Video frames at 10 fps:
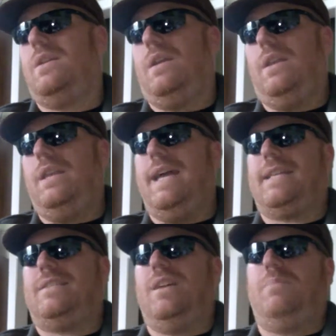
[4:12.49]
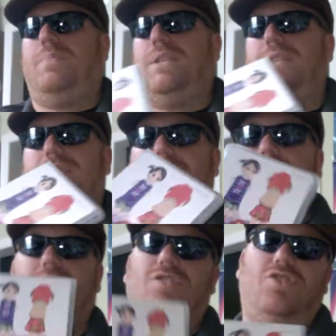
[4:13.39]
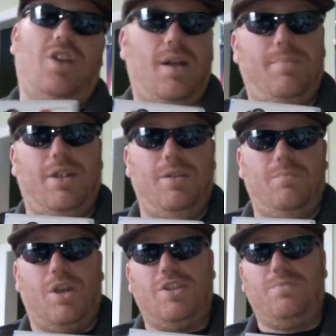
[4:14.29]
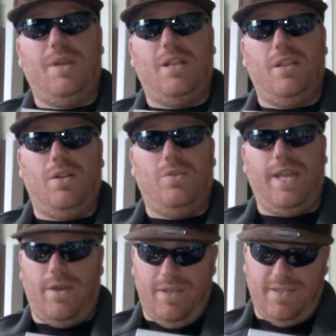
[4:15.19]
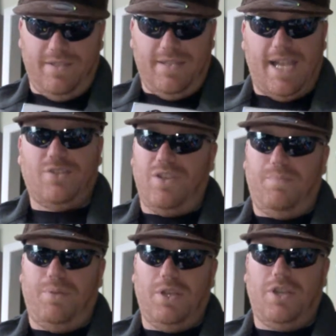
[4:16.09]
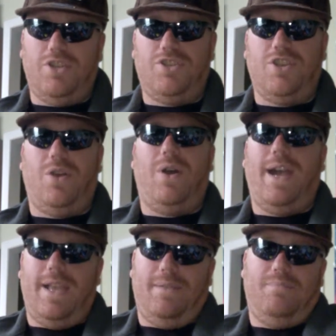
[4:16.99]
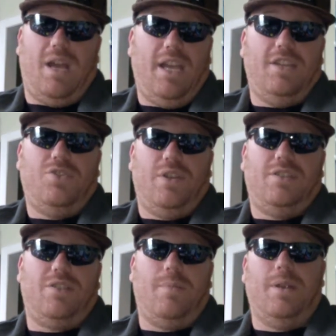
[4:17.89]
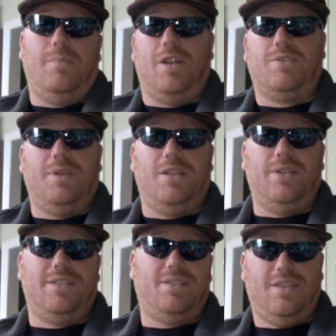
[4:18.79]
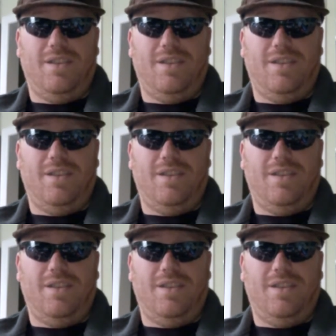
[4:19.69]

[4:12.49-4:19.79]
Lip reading: Next up is Strawberry Marshmallow. Now, this is actually a pretty good show. I enjoyed Strawberry Marshmallow. It's